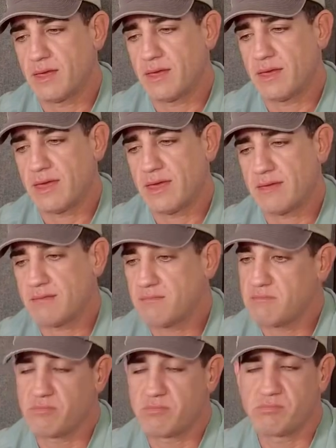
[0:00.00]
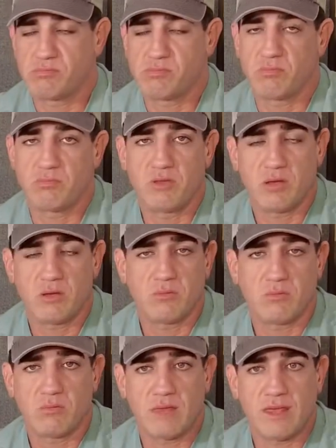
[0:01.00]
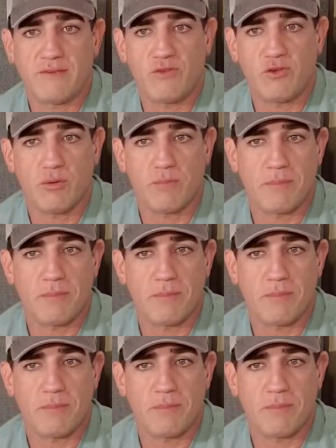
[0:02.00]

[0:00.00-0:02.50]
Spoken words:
And you know, if you're